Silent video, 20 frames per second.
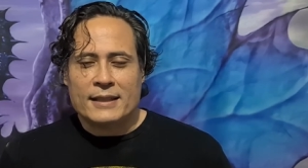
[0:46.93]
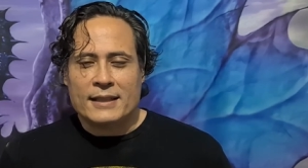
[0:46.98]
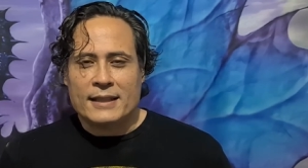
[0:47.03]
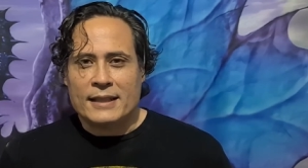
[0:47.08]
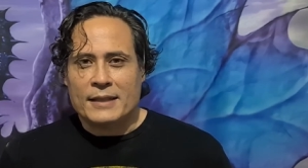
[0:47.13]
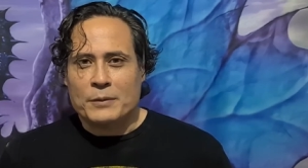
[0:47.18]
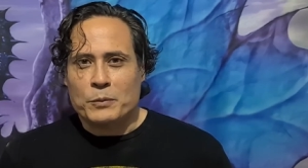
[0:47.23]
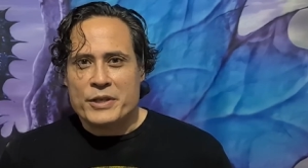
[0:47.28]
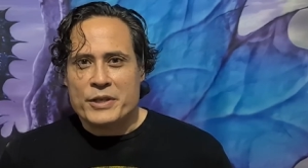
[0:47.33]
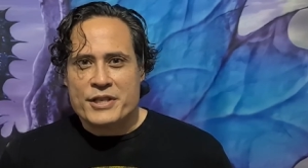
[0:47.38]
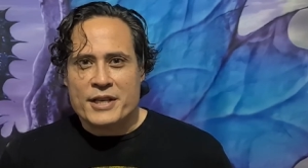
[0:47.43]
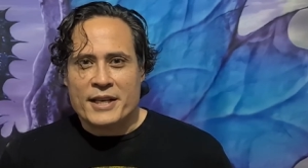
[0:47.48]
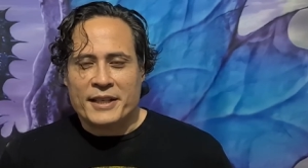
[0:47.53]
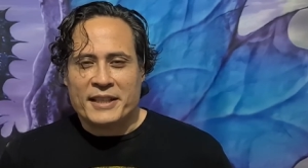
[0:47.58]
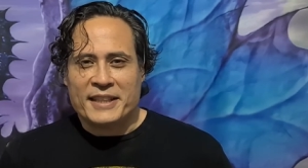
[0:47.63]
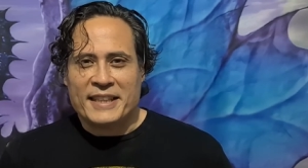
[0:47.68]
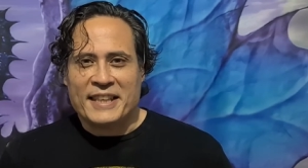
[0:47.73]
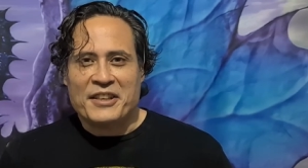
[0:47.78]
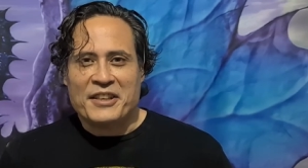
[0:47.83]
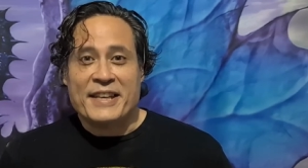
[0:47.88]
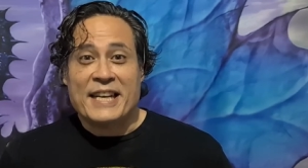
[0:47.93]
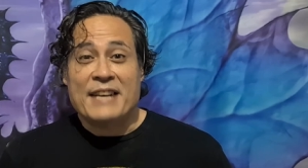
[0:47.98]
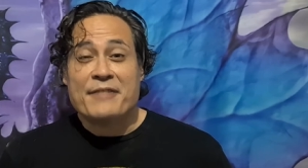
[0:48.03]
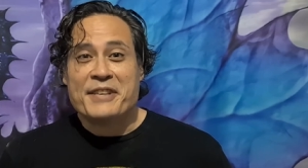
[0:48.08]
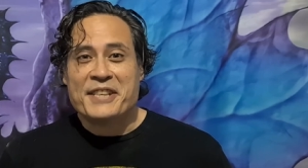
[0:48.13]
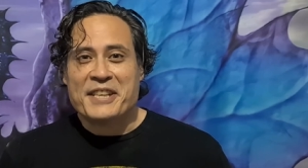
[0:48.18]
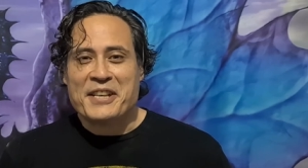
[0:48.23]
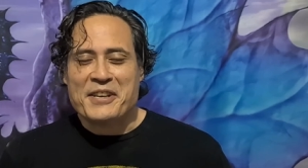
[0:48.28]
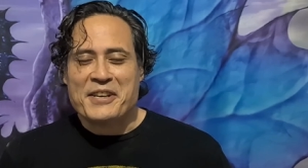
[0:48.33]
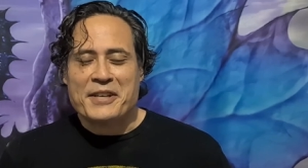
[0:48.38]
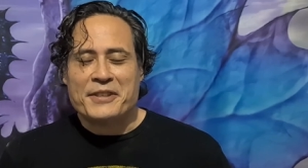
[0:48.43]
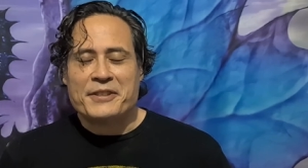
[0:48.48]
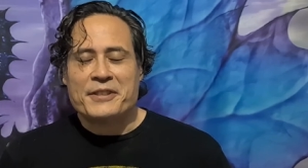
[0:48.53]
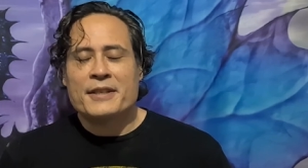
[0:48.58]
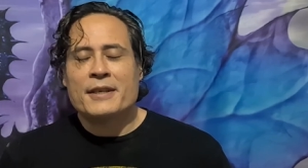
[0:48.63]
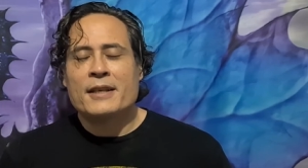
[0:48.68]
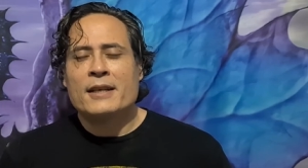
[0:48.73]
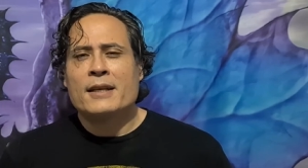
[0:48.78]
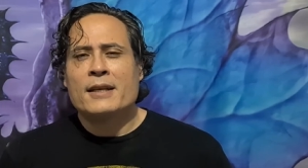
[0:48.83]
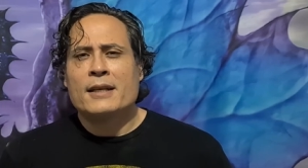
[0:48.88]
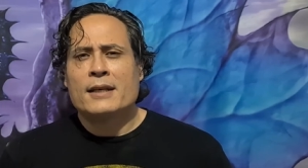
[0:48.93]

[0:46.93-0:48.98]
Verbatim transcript: I wish I could get on every character,